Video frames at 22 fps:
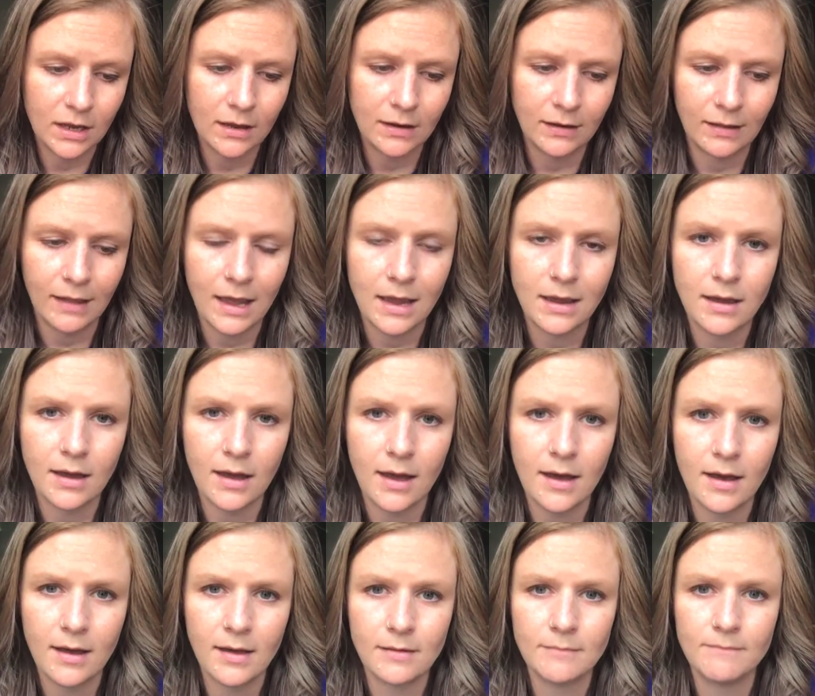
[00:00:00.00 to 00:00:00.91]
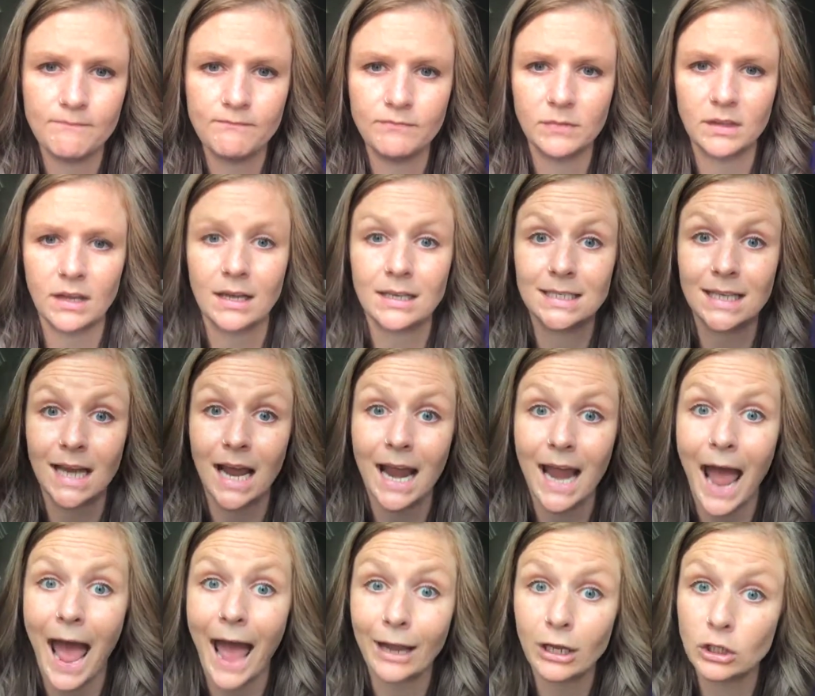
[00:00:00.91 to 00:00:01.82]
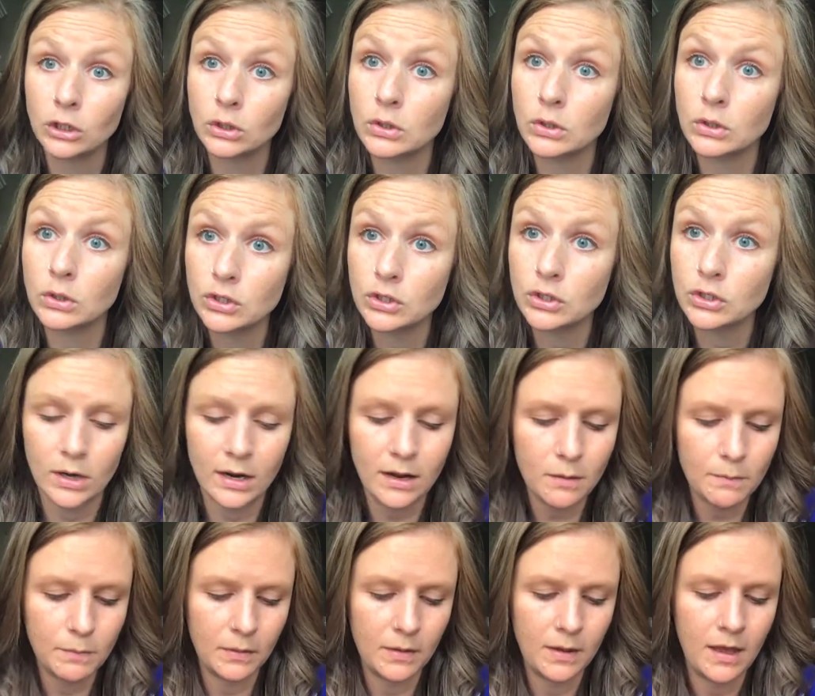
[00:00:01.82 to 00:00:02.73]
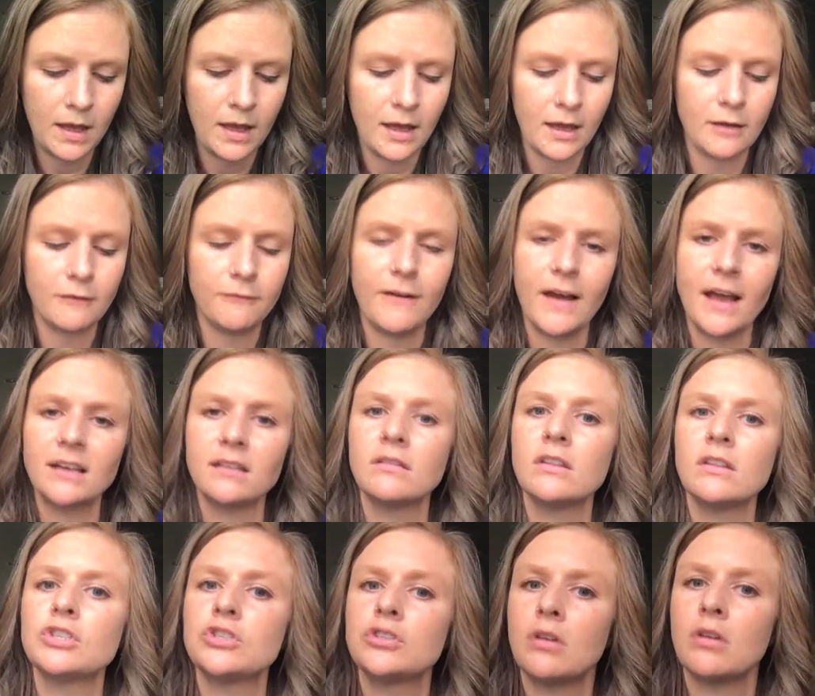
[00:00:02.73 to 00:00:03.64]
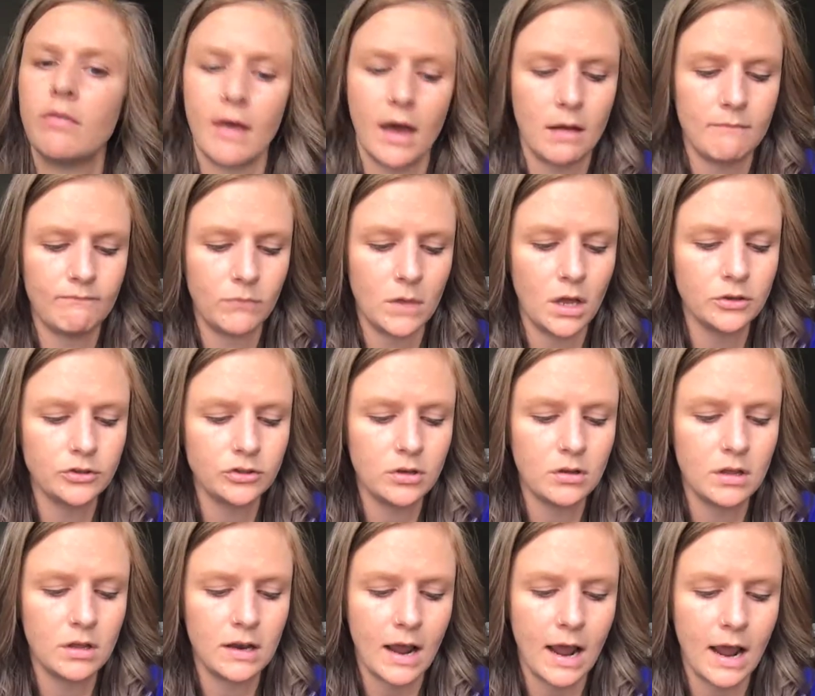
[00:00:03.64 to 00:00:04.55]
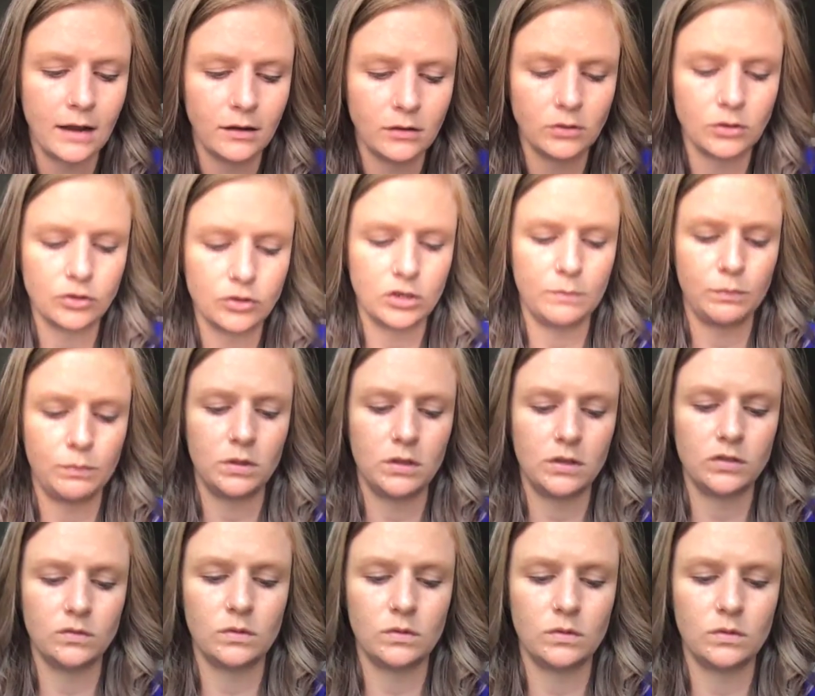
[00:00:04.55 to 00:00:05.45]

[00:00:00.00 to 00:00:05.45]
like a diagonal strip. In fact, let's show that. I'll show the diagonal strip with this one.